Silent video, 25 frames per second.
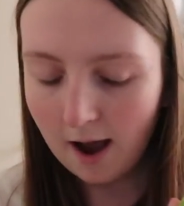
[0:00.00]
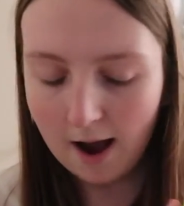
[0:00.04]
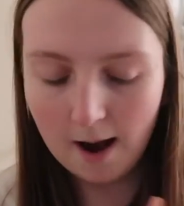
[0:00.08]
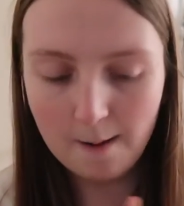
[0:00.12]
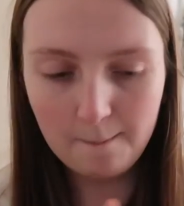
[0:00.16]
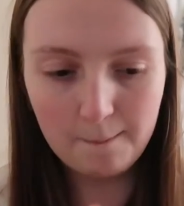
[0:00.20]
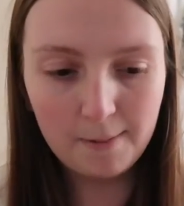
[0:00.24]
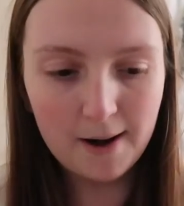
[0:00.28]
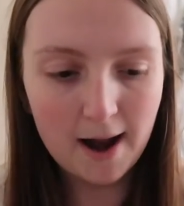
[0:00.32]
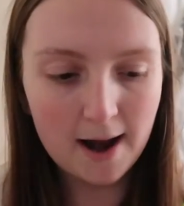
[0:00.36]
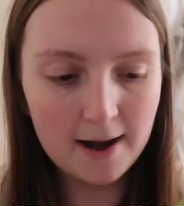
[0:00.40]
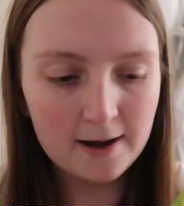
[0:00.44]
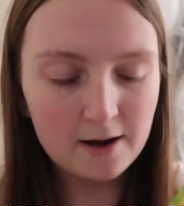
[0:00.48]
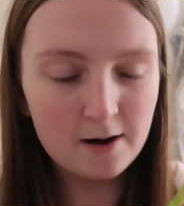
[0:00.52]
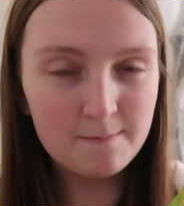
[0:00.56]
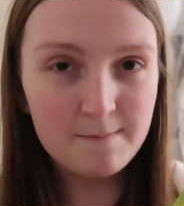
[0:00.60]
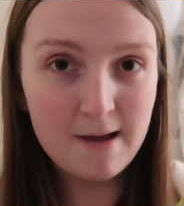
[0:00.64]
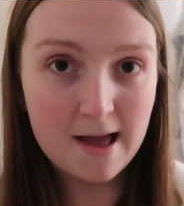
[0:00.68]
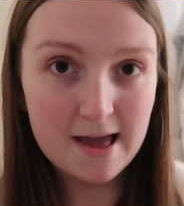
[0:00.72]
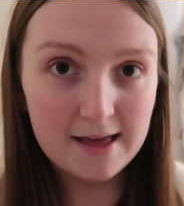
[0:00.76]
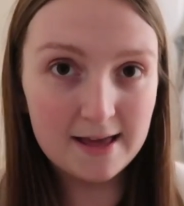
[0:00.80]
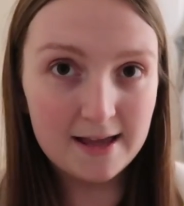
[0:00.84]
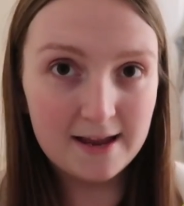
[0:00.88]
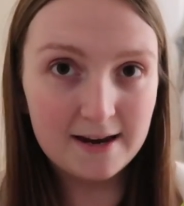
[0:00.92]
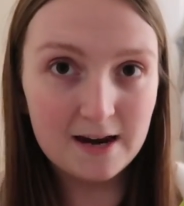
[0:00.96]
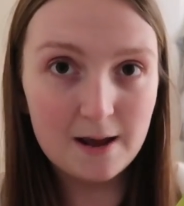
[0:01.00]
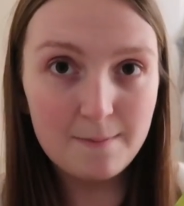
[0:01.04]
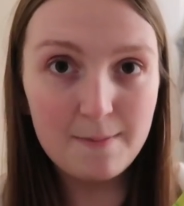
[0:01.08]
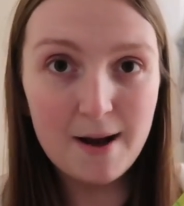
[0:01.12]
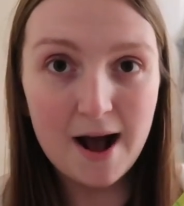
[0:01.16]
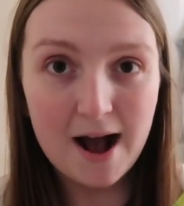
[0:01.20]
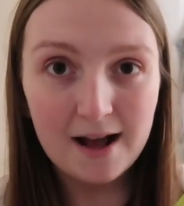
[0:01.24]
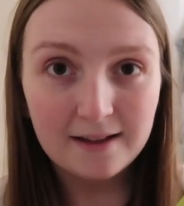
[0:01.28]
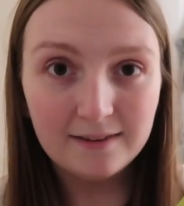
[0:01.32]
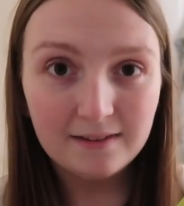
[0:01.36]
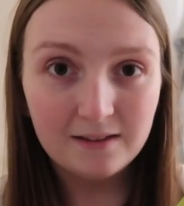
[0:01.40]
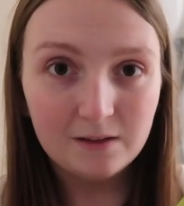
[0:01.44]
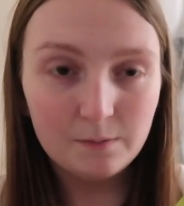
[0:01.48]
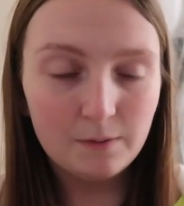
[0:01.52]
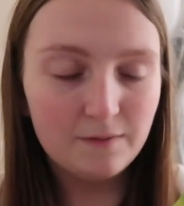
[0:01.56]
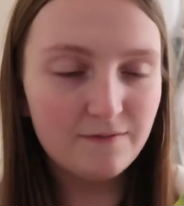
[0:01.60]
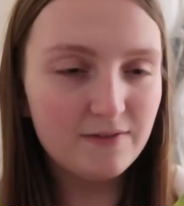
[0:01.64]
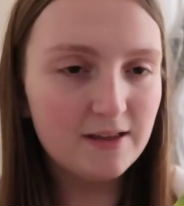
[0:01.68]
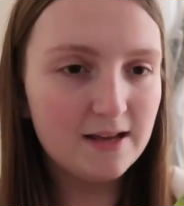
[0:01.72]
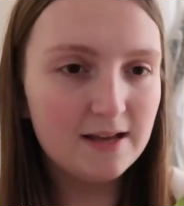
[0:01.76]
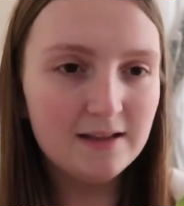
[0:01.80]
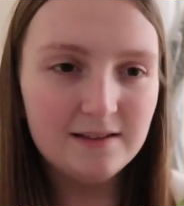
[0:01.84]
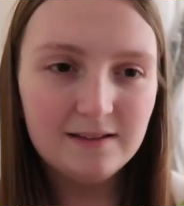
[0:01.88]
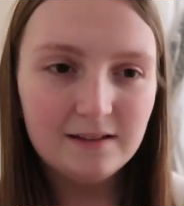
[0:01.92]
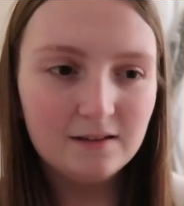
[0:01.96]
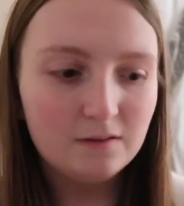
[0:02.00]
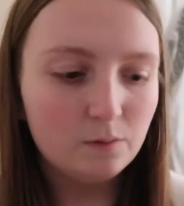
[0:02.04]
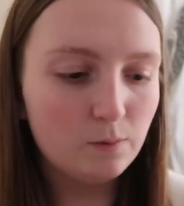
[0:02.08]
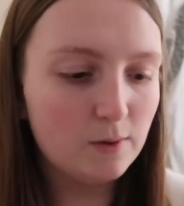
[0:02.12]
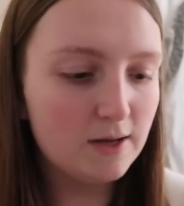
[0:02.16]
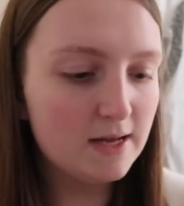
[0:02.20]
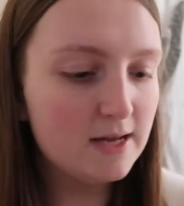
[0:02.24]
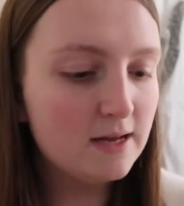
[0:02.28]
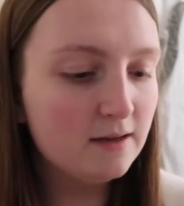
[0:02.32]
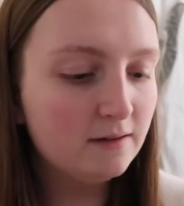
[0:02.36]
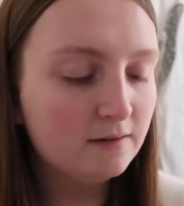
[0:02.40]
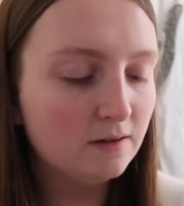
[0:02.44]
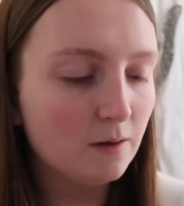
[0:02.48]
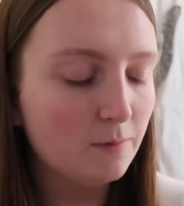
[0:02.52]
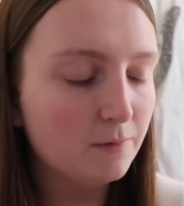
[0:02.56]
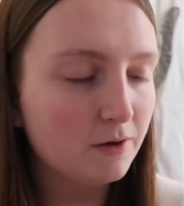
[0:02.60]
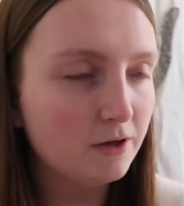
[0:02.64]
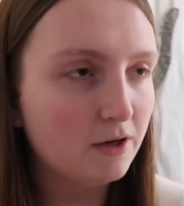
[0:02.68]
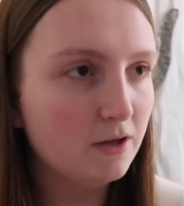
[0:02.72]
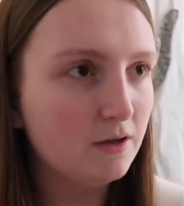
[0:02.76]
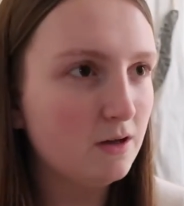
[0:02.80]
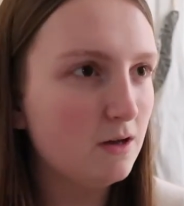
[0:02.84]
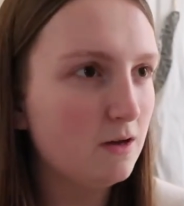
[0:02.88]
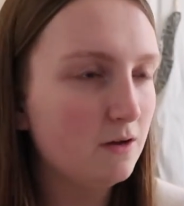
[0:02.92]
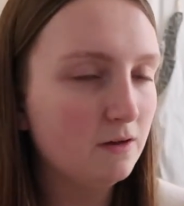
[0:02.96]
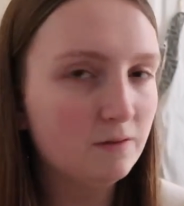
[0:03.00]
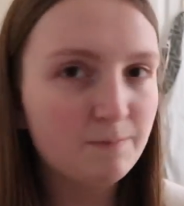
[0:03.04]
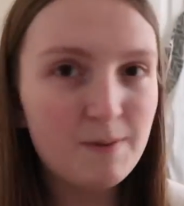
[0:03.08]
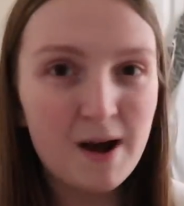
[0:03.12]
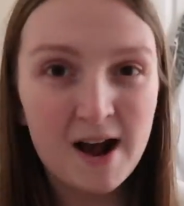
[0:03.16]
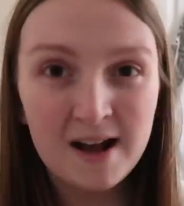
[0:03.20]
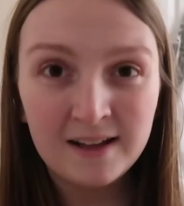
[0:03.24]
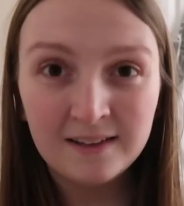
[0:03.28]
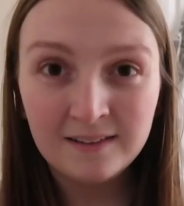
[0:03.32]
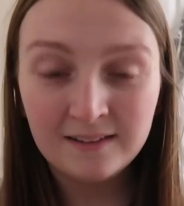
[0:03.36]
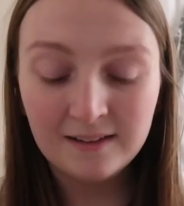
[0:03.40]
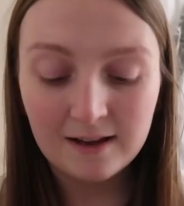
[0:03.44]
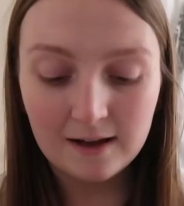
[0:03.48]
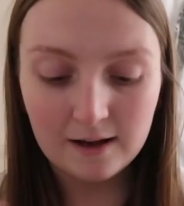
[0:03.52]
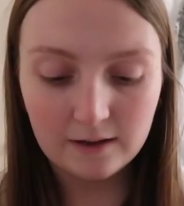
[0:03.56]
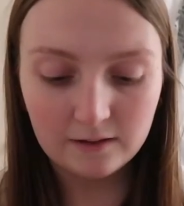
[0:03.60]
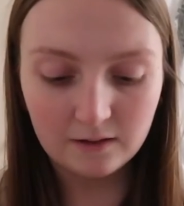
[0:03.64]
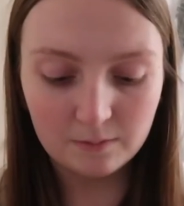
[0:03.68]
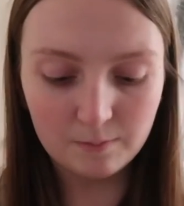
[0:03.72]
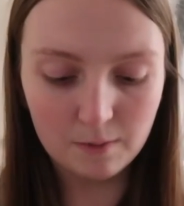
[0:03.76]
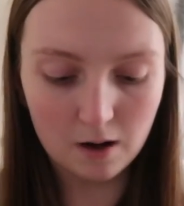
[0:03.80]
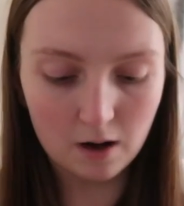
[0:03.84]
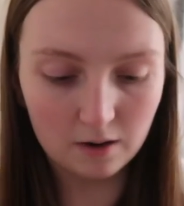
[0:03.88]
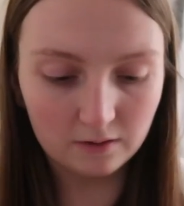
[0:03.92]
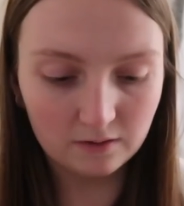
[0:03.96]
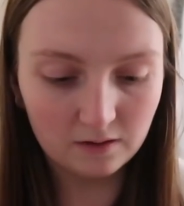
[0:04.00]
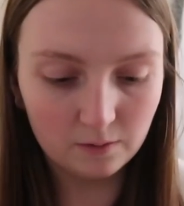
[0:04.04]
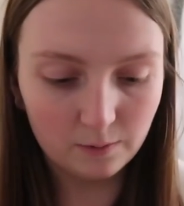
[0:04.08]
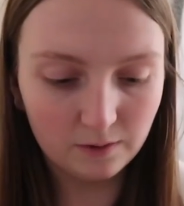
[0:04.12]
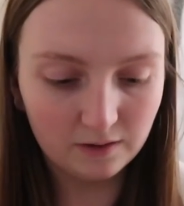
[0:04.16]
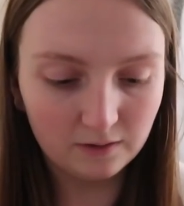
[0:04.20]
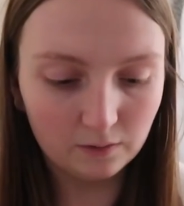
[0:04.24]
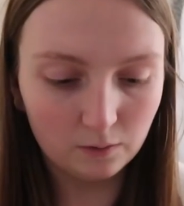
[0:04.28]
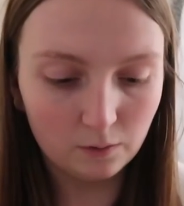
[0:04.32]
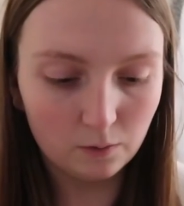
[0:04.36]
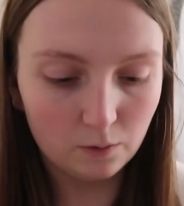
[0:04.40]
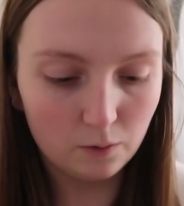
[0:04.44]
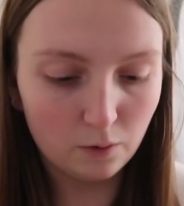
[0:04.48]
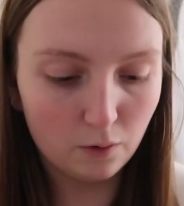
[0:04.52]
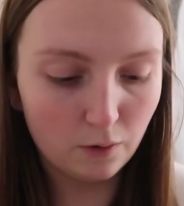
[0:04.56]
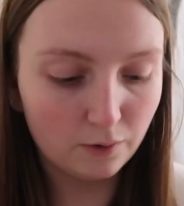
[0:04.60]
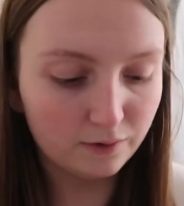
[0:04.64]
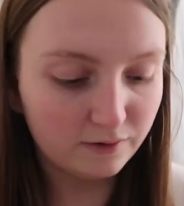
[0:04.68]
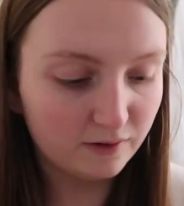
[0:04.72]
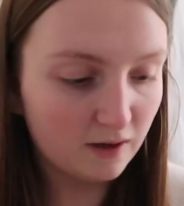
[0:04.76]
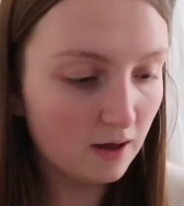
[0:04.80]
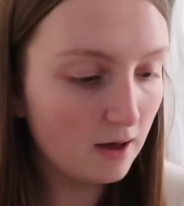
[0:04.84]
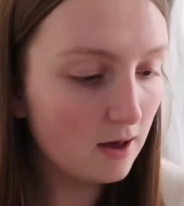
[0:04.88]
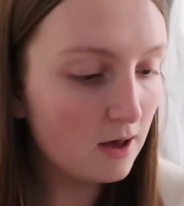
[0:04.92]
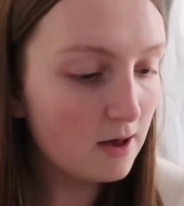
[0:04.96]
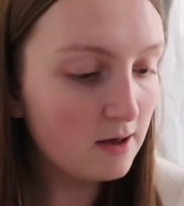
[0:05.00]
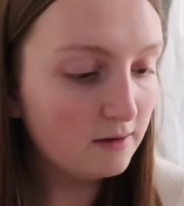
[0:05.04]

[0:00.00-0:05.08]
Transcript: I'm planning on making a pasta with these this week, so I'm gonna use pasta, tomato sauce,